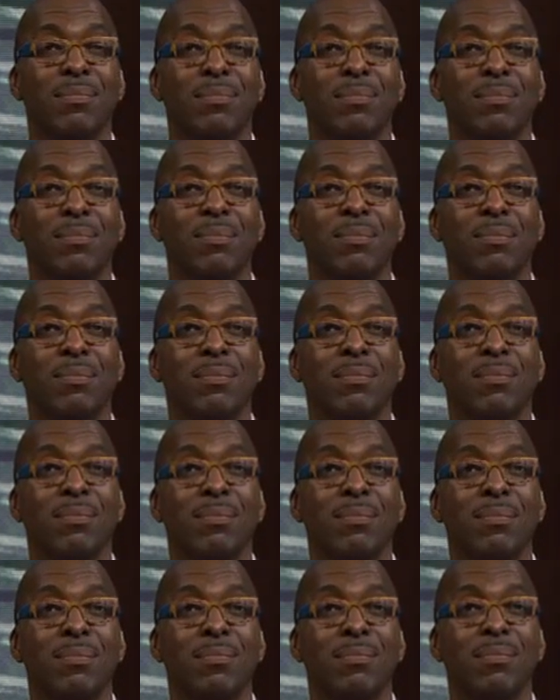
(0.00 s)

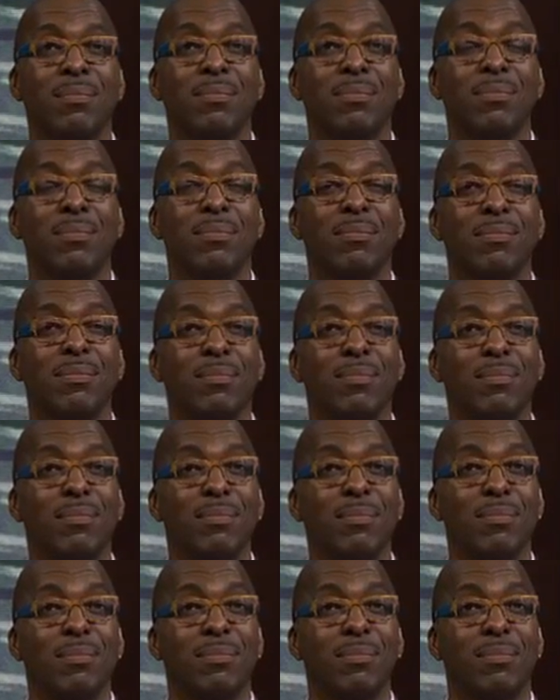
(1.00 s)

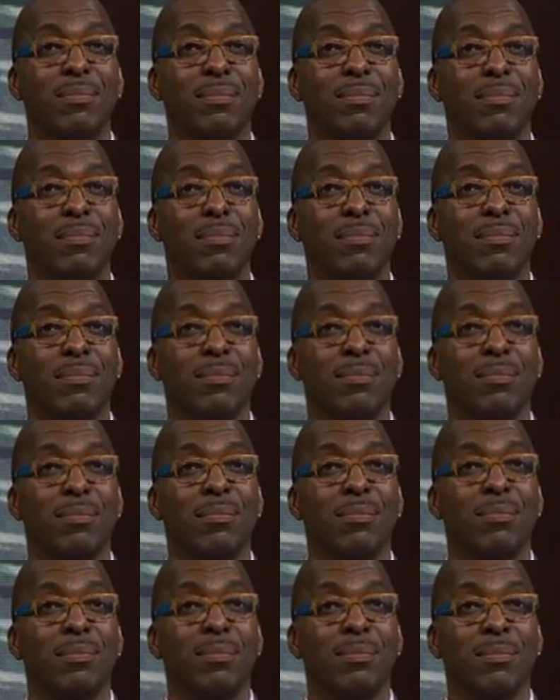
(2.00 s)

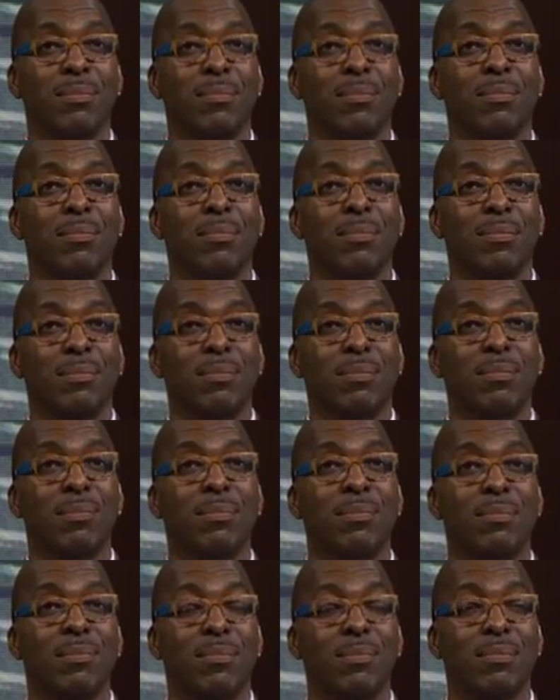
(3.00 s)

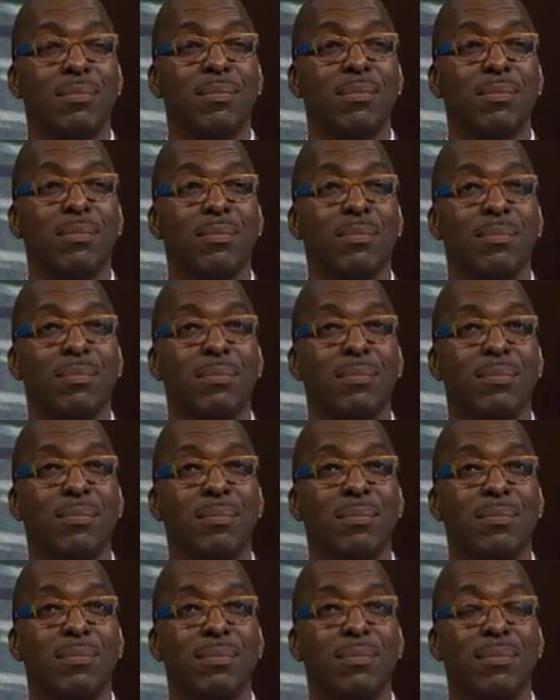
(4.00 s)

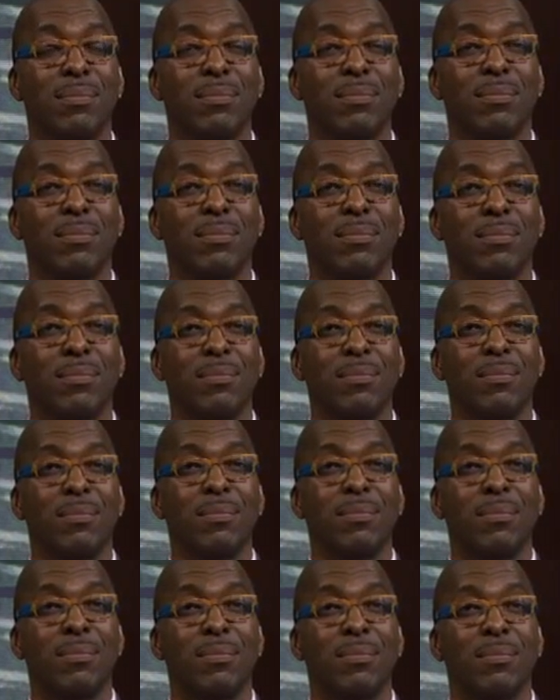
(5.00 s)

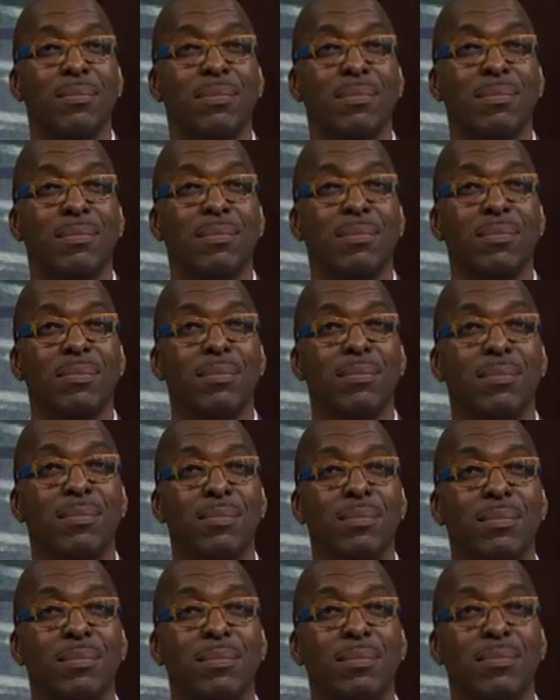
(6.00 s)

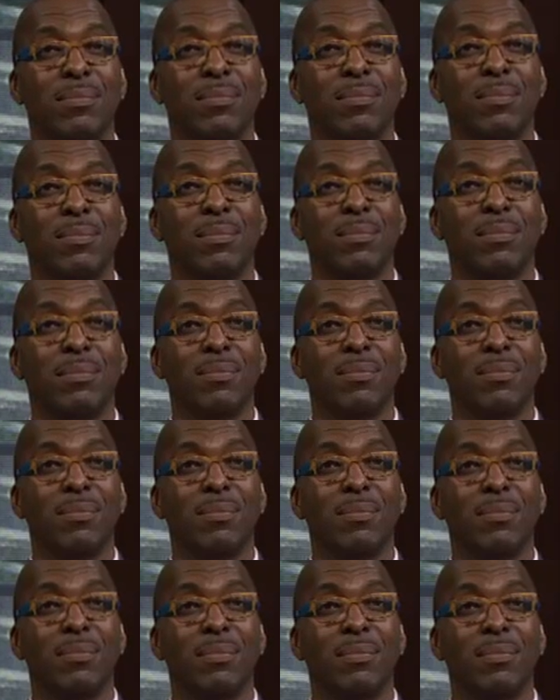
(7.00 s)
No words are spoken by the person on screen.